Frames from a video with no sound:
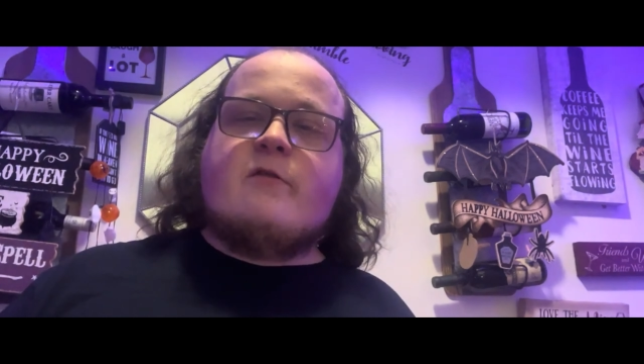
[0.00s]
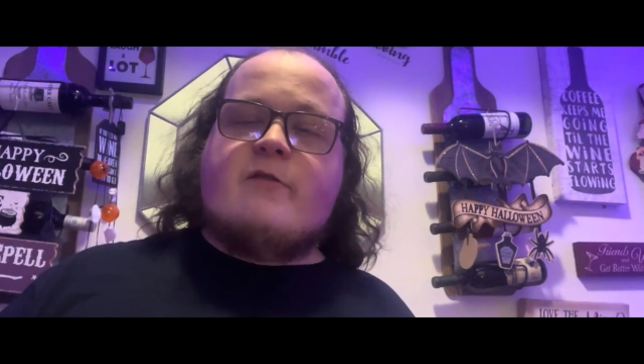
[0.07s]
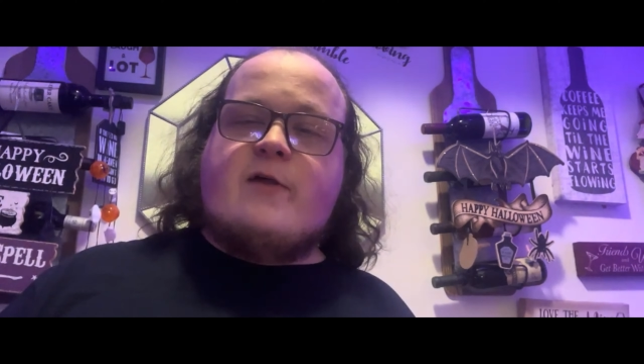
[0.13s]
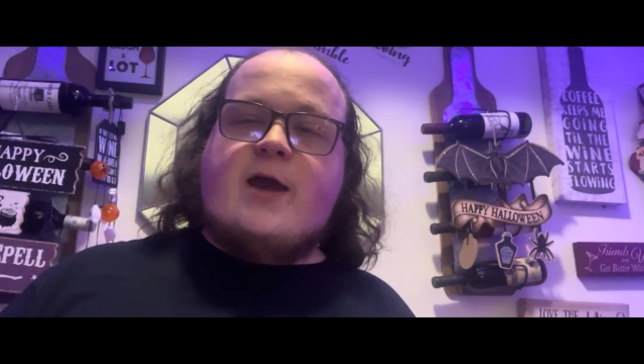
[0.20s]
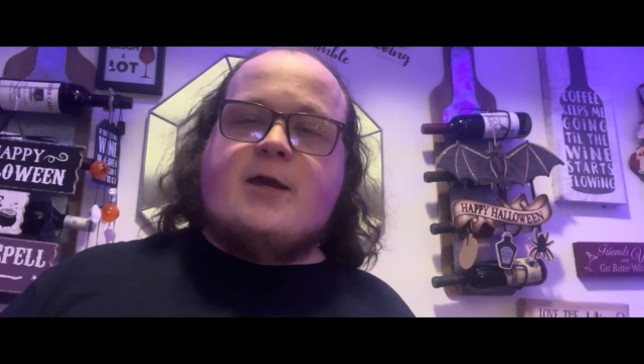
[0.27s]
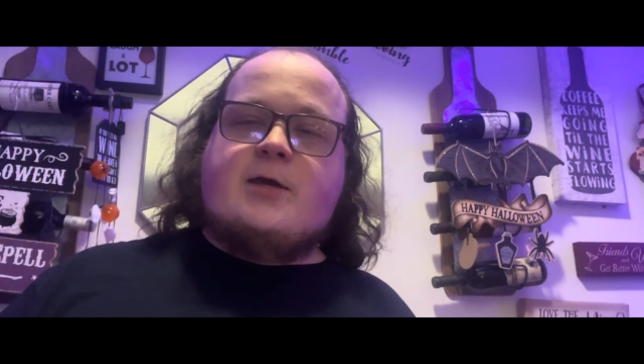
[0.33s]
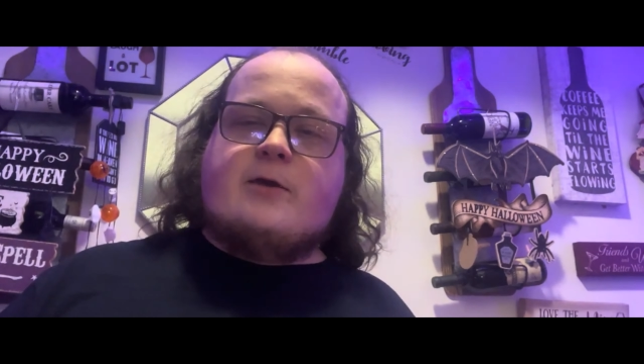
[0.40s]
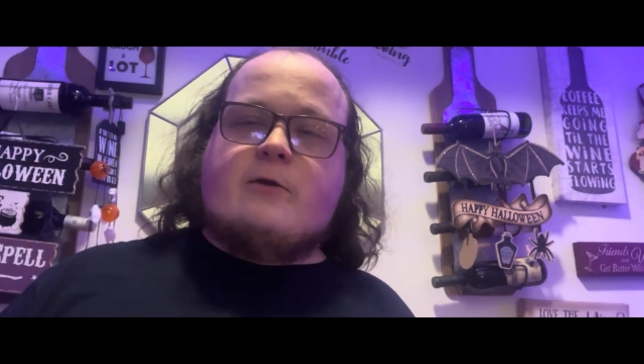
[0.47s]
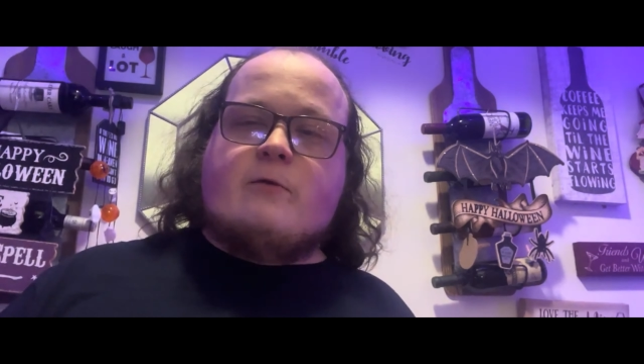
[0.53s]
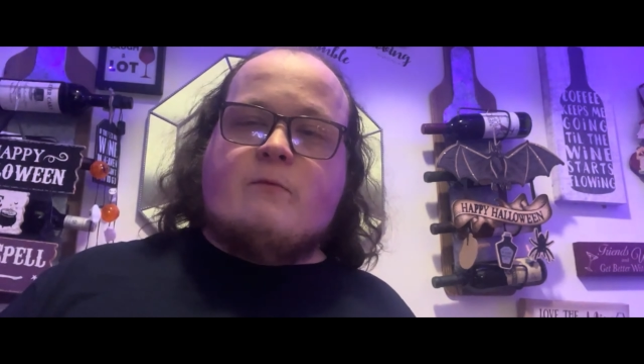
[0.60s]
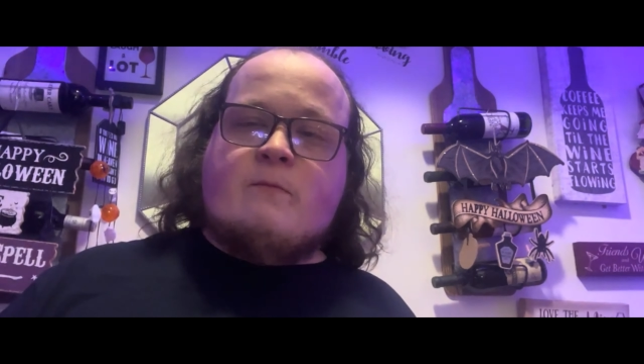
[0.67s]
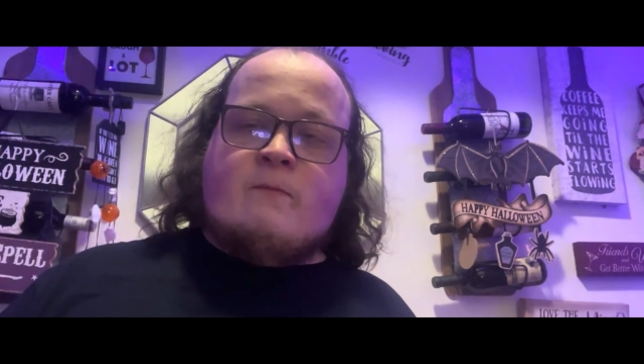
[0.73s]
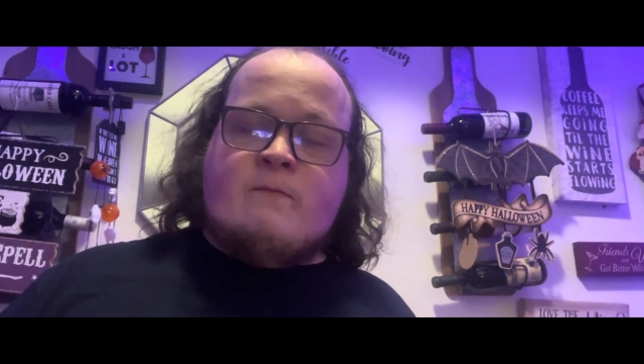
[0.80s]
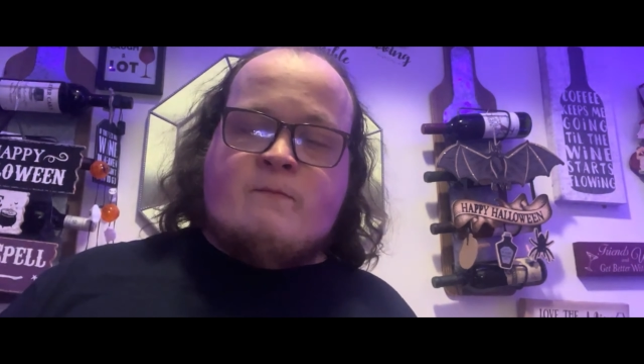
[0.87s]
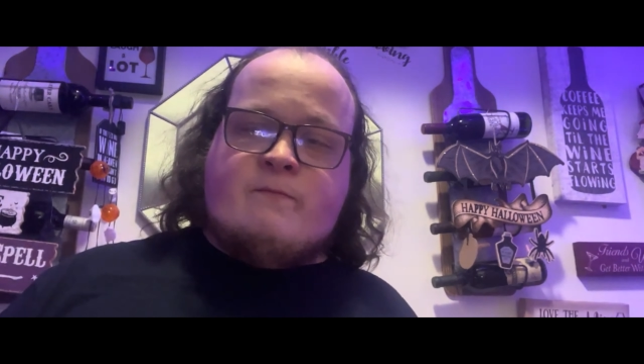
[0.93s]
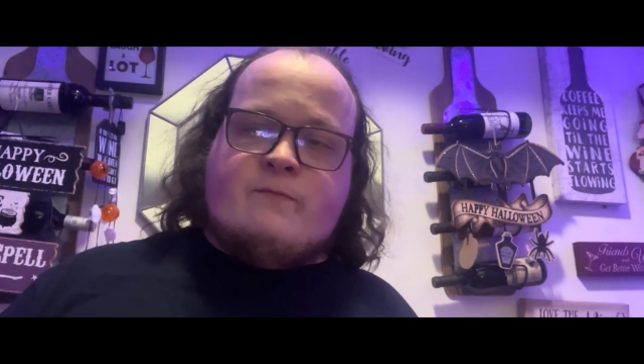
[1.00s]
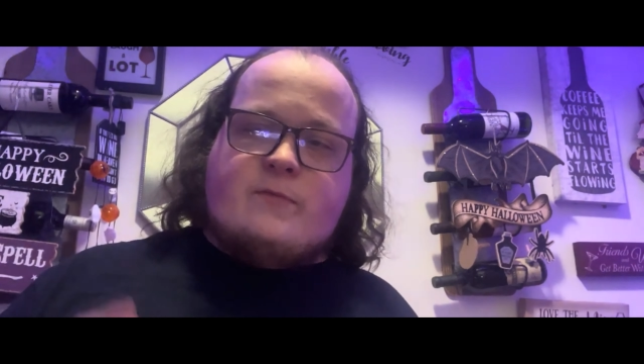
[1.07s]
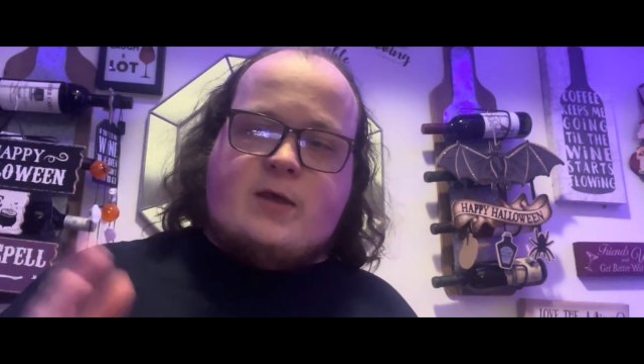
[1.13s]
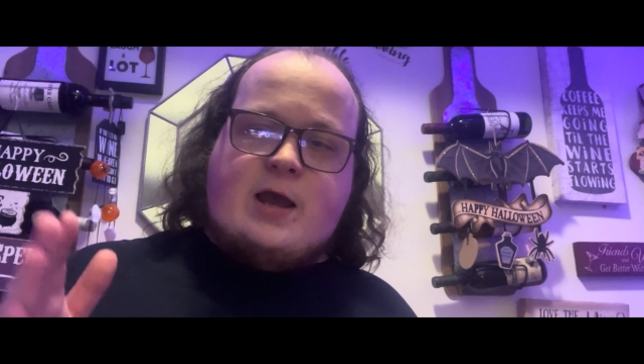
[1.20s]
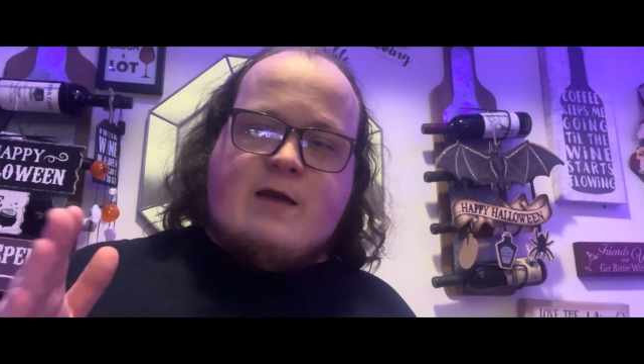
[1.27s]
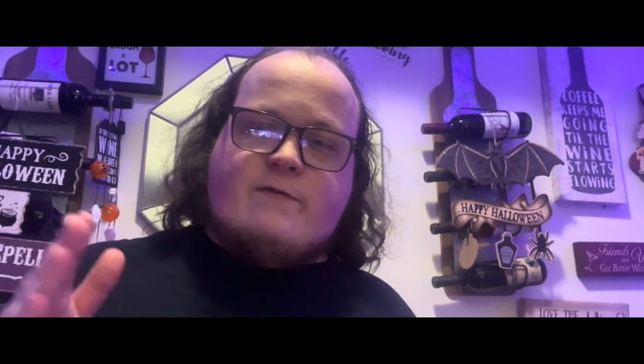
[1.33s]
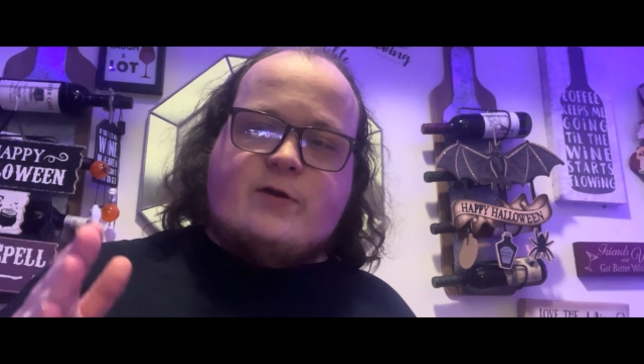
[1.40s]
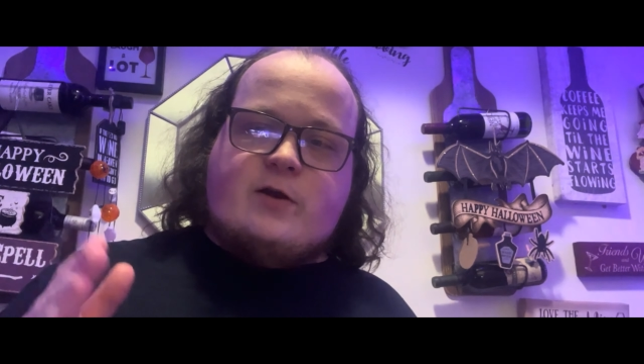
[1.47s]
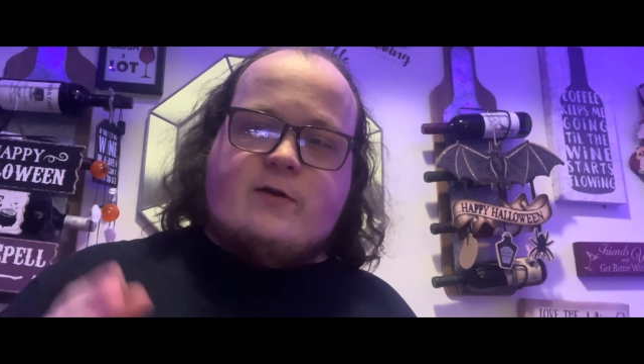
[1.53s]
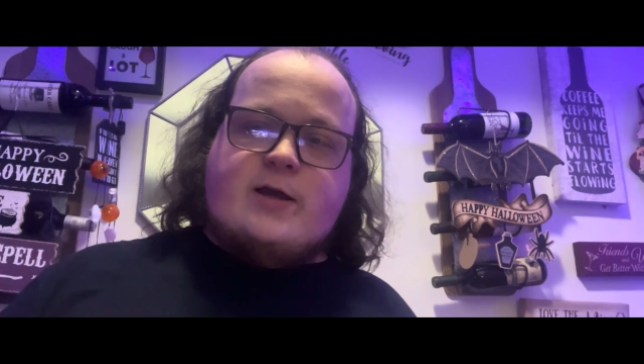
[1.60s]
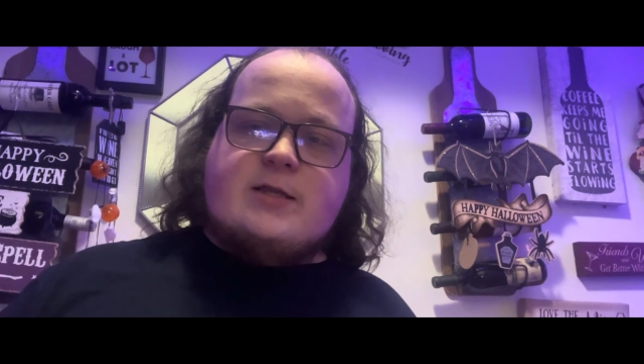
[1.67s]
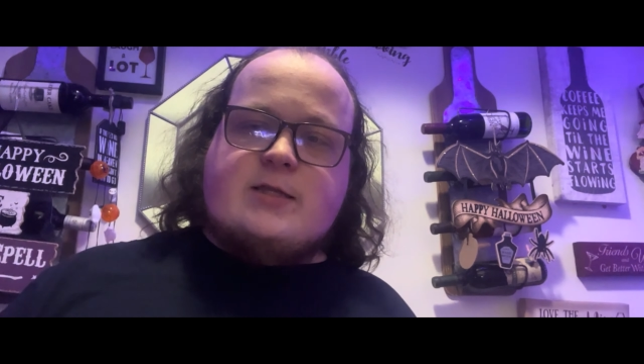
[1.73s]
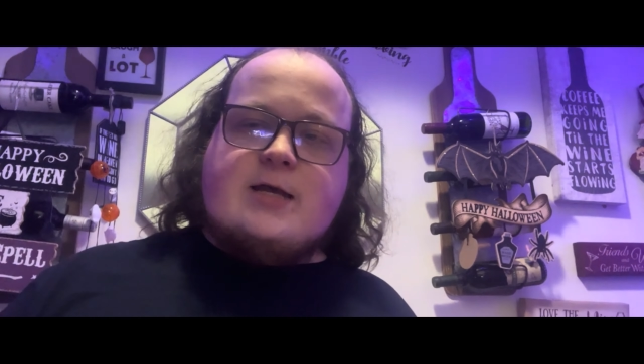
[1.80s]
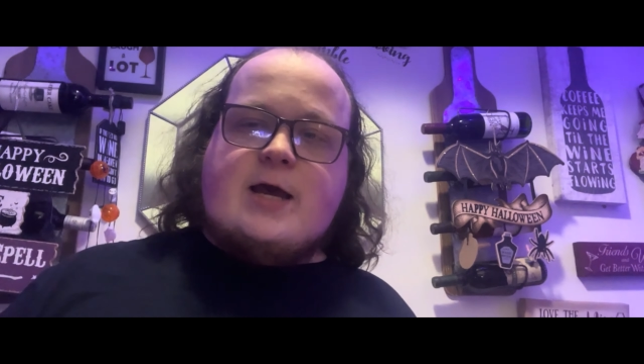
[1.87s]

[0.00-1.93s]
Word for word: Thank you. Have a great